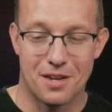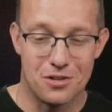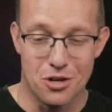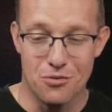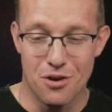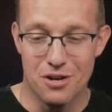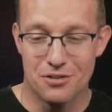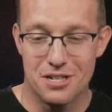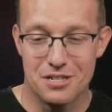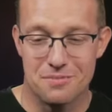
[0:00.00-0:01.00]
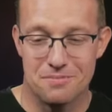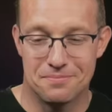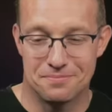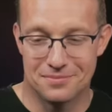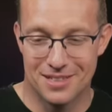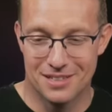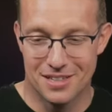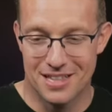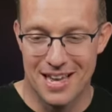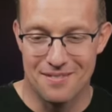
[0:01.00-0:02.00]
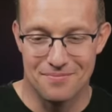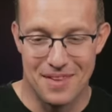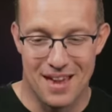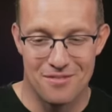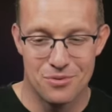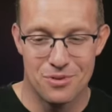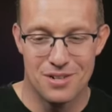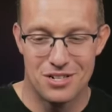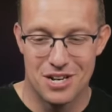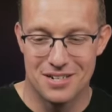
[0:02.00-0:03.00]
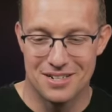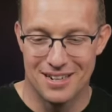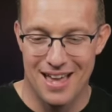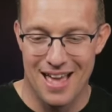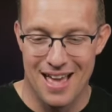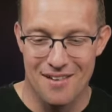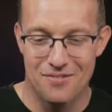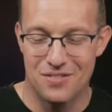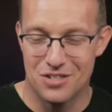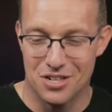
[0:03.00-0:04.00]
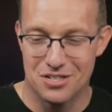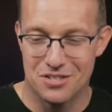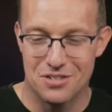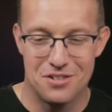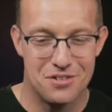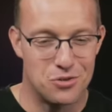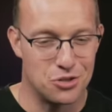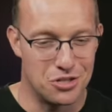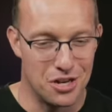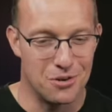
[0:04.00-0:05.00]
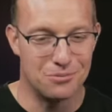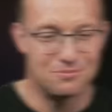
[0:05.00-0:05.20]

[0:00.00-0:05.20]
Joe Rogan agrees. Look at that. Everyone chanting F Justin Trudeau.